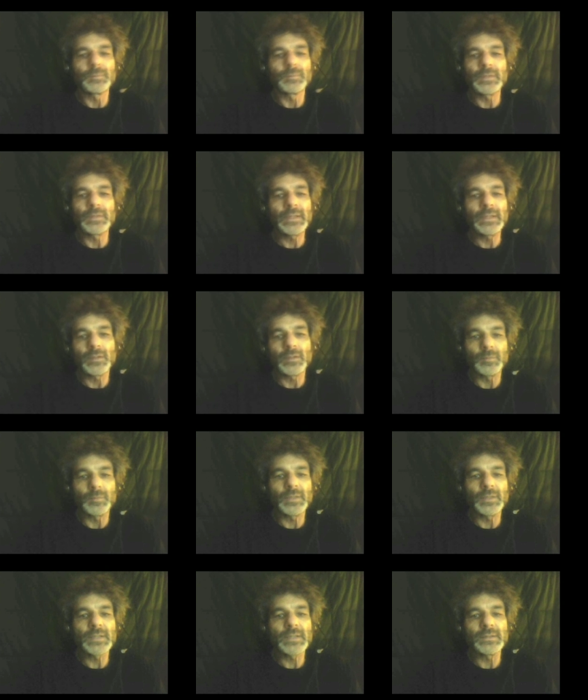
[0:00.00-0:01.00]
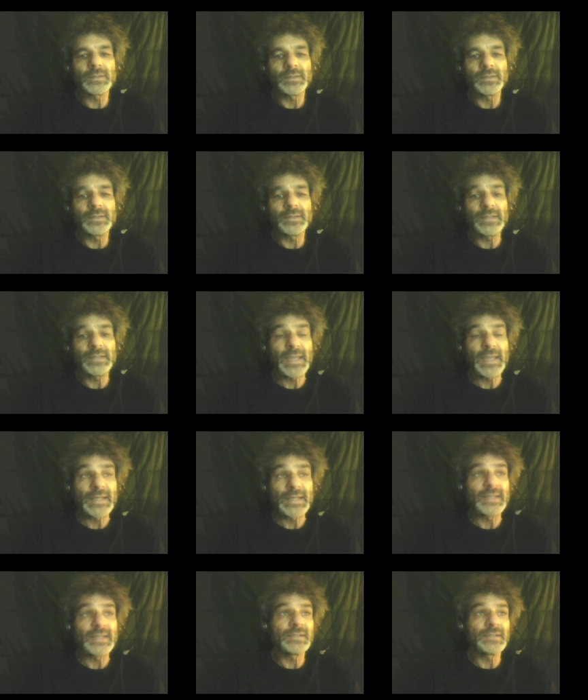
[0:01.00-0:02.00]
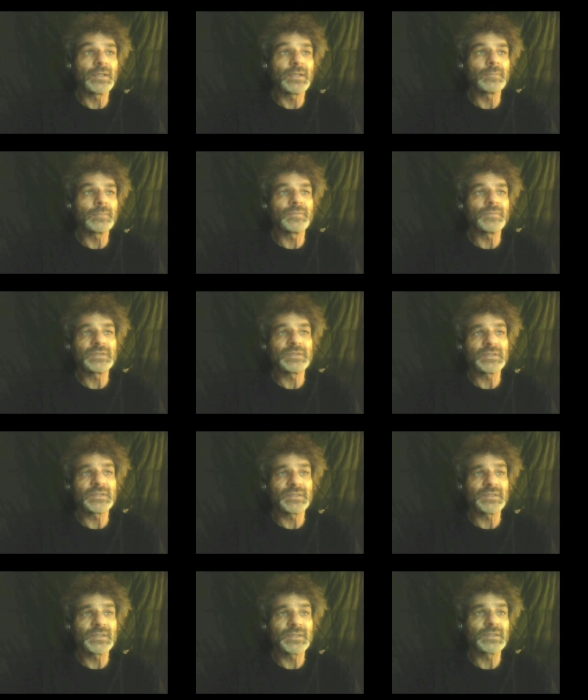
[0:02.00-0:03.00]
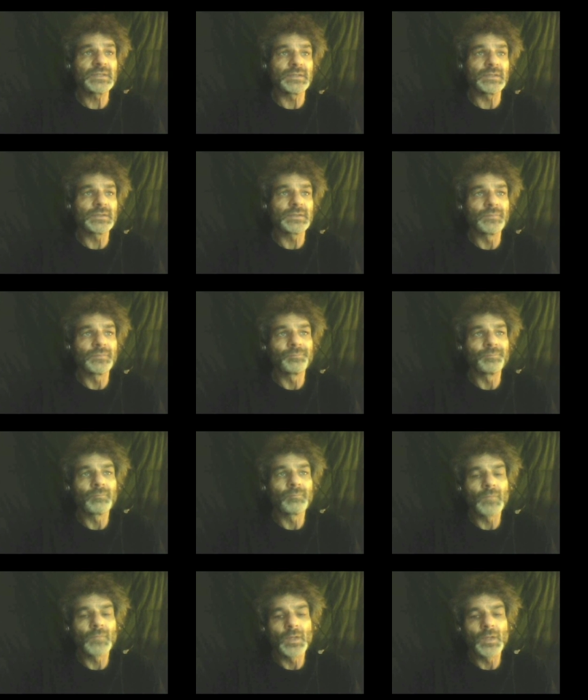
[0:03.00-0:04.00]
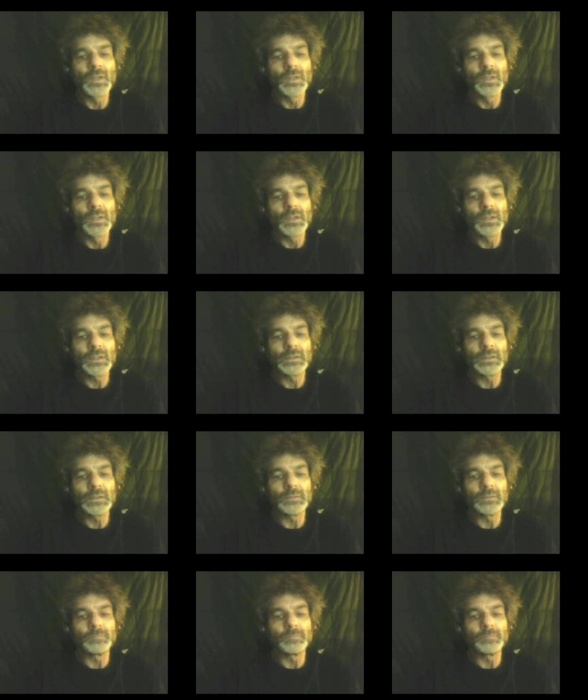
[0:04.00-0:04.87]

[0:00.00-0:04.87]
our planet at any time of its existence. So